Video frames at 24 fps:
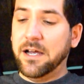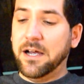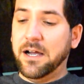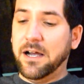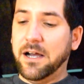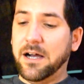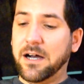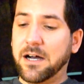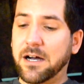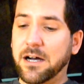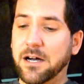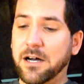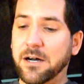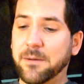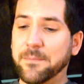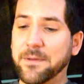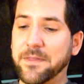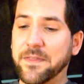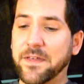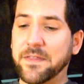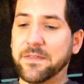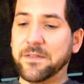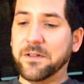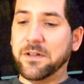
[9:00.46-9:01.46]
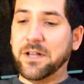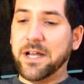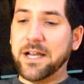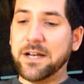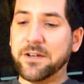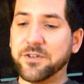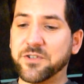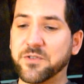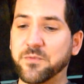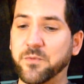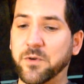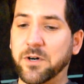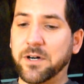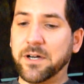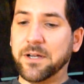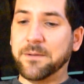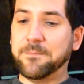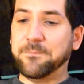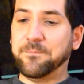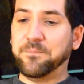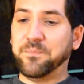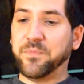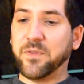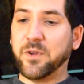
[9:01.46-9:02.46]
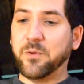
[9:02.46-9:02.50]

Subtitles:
And then the latest one